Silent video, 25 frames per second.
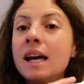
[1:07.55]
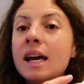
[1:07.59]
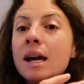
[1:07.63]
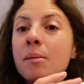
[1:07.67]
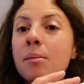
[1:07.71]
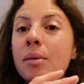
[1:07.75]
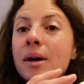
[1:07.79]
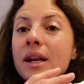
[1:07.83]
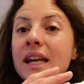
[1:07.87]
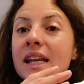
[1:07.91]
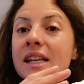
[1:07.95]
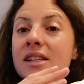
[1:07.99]

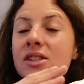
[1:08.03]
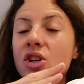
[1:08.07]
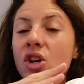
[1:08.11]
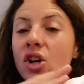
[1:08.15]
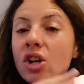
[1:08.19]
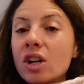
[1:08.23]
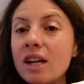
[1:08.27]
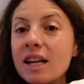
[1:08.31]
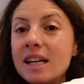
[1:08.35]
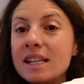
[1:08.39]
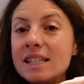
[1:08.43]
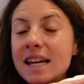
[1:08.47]
but it's going
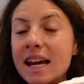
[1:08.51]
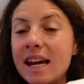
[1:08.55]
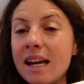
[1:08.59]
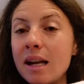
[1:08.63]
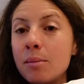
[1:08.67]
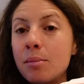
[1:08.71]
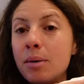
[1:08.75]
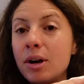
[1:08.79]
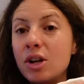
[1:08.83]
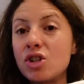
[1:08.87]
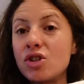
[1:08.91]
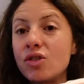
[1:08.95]
to contain a
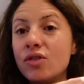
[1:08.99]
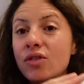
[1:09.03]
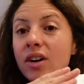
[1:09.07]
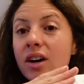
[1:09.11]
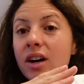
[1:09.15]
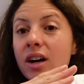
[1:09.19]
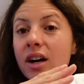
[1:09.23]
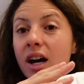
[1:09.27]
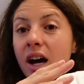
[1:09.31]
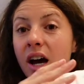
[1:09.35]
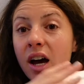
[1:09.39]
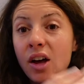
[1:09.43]
bunch of
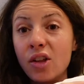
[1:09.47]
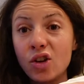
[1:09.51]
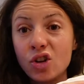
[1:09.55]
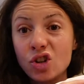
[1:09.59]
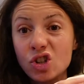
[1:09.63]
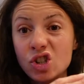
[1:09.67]
other